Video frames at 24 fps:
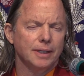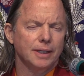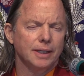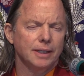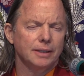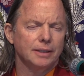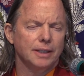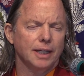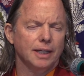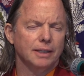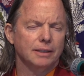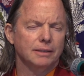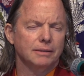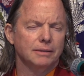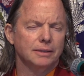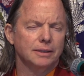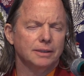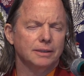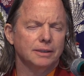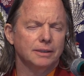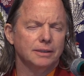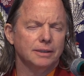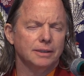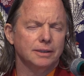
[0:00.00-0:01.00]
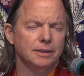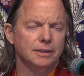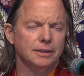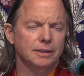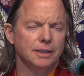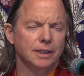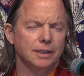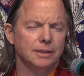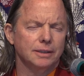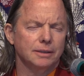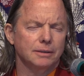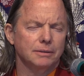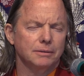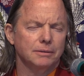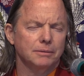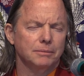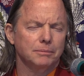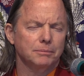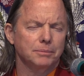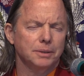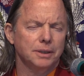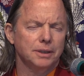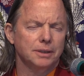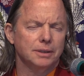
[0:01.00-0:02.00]
And that crystal is not a
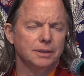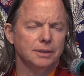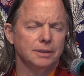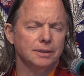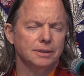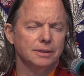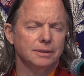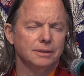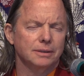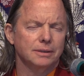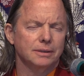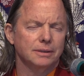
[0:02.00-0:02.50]
picture,